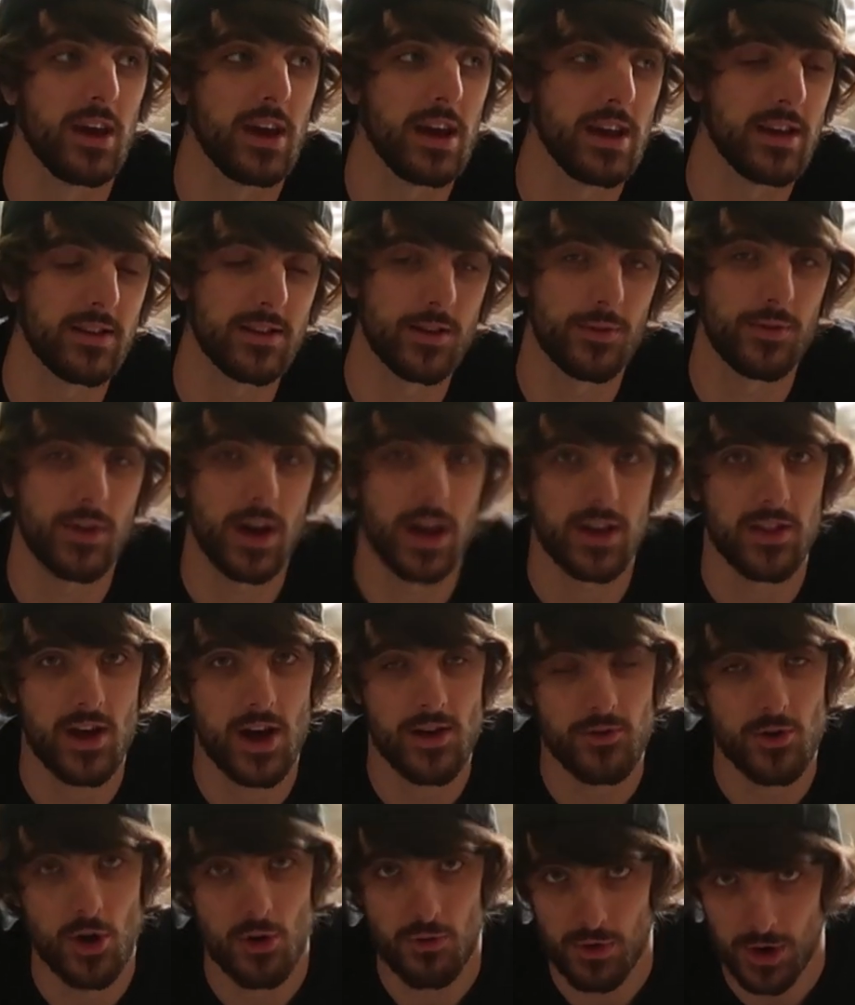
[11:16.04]
It's the fact that
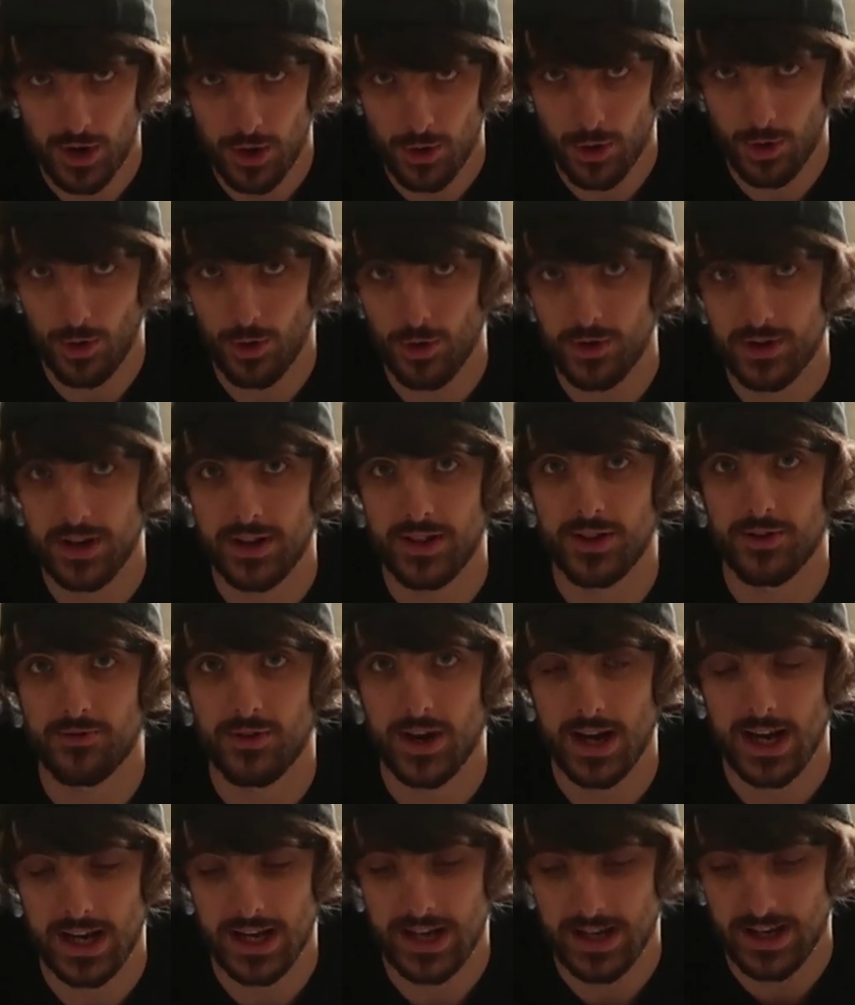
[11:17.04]
I've got to record in the
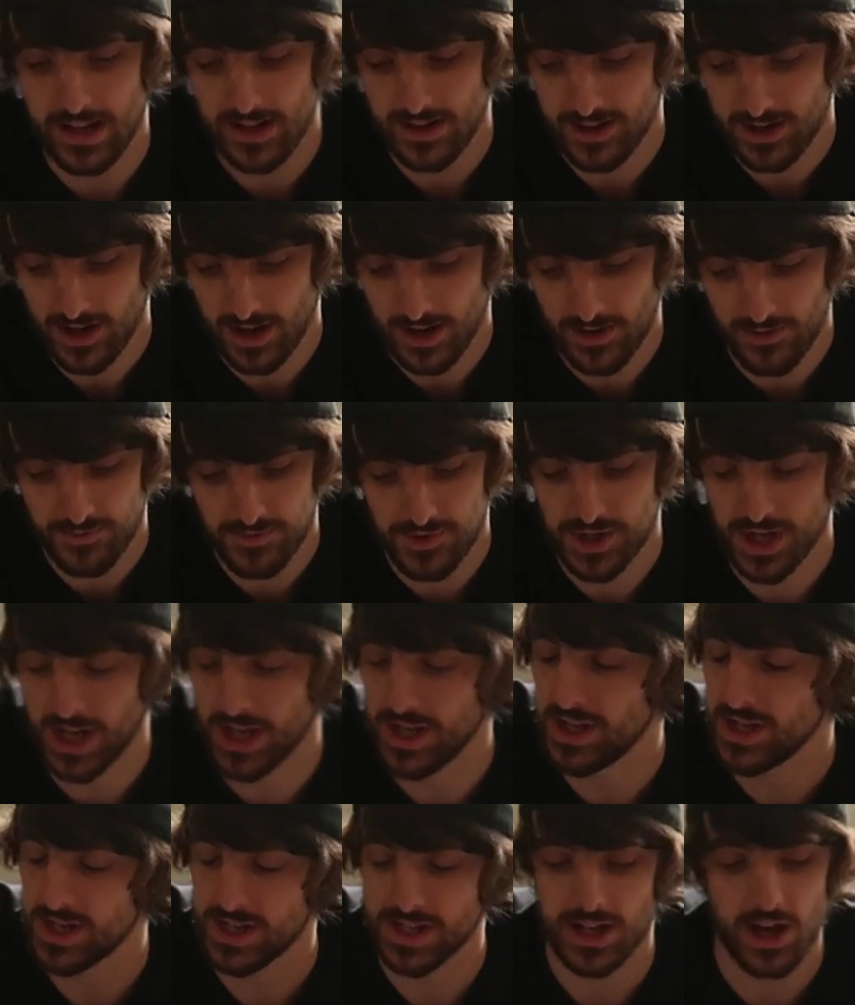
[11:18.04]
rain kind of
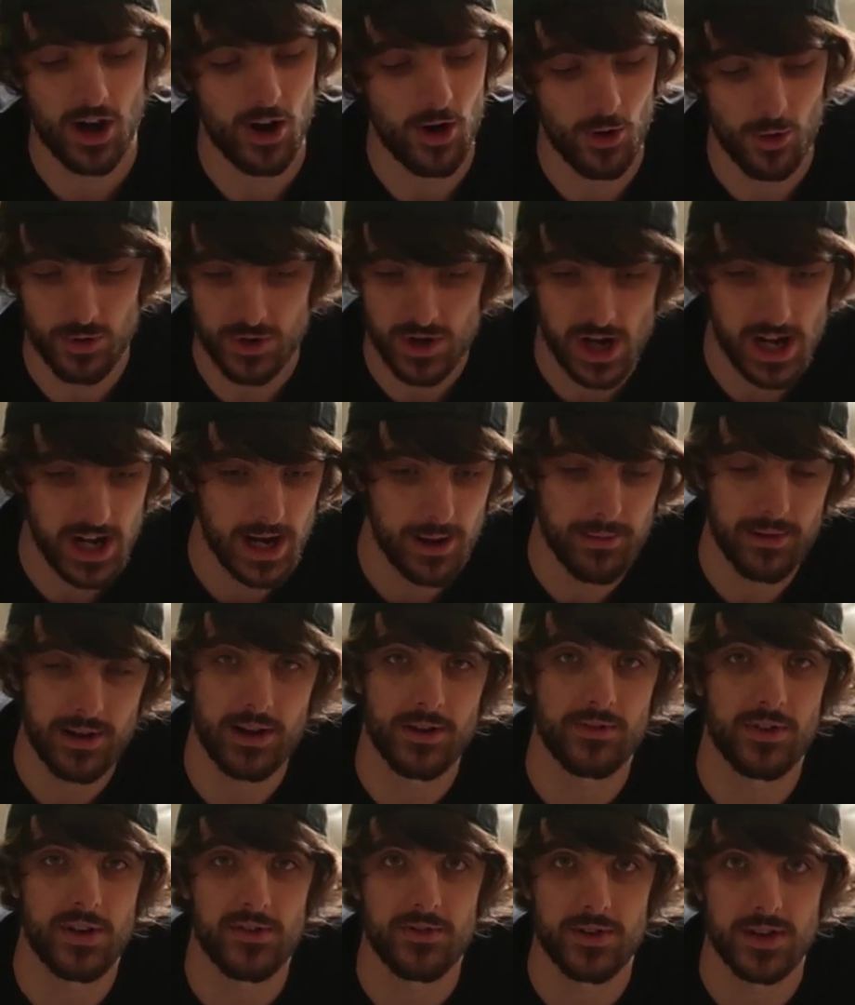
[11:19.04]
changes the whole dynamic
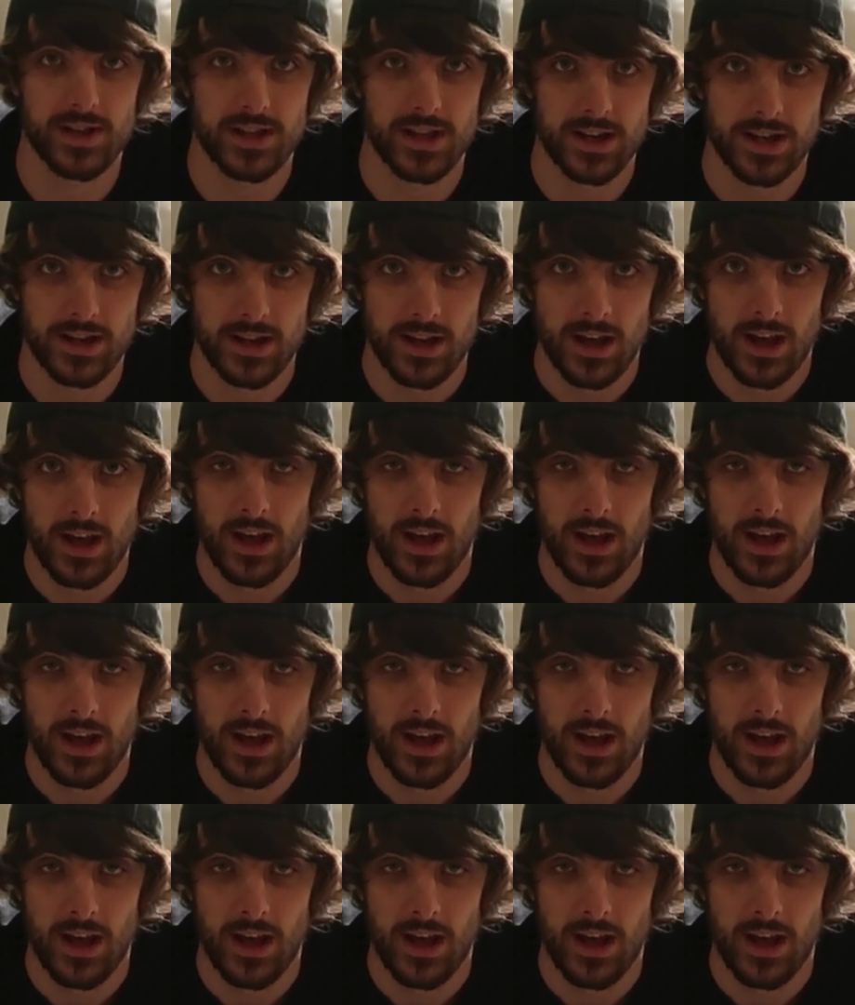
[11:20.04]
of everything.